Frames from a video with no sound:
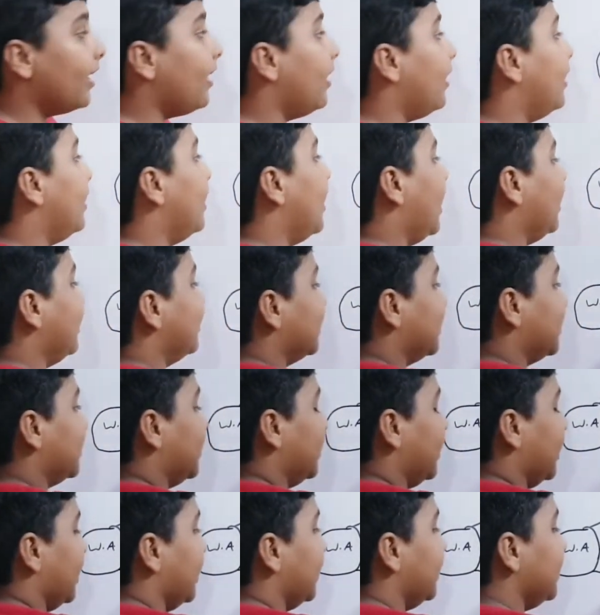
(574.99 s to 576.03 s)
Next
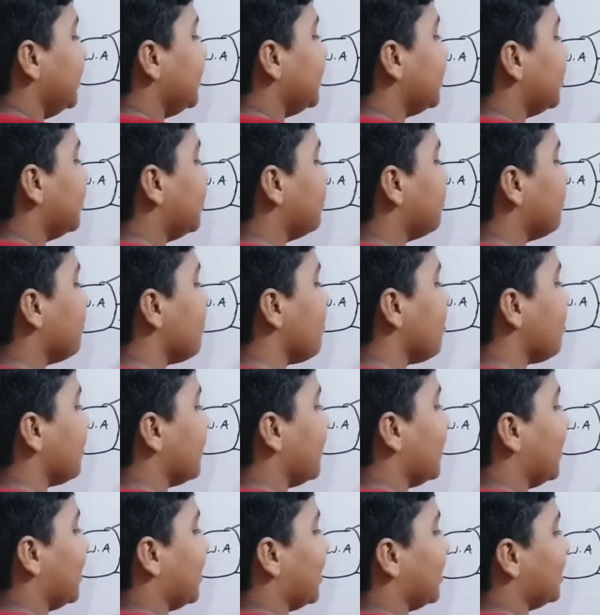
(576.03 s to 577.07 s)
is,
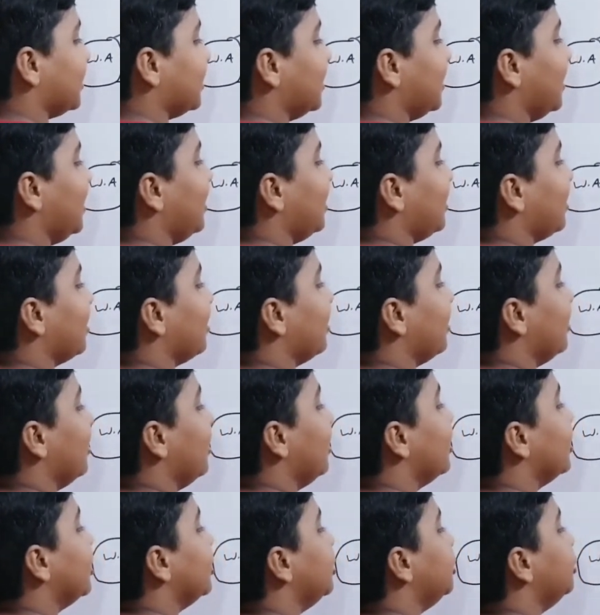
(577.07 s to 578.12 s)
guess it,
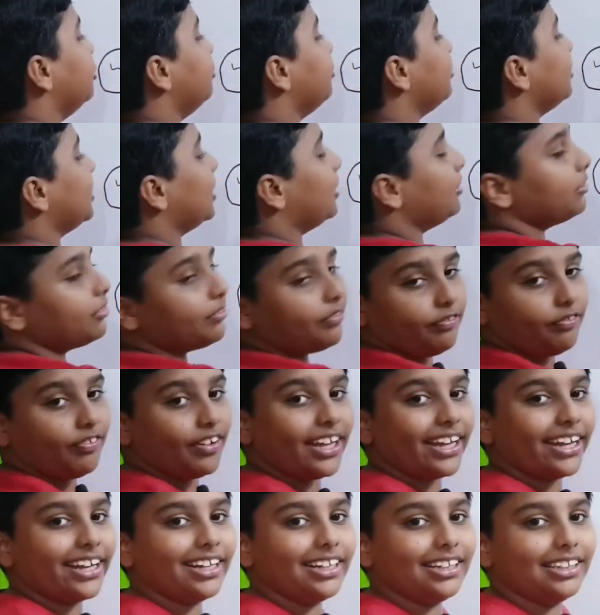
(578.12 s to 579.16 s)
New South
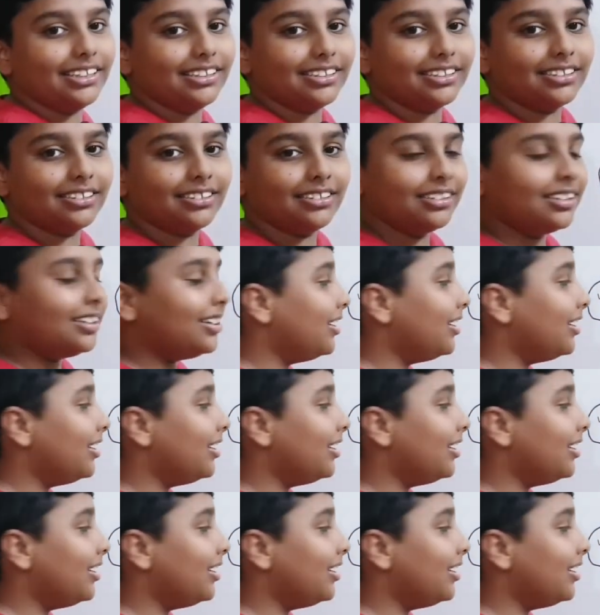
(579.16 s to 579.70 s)
Wales.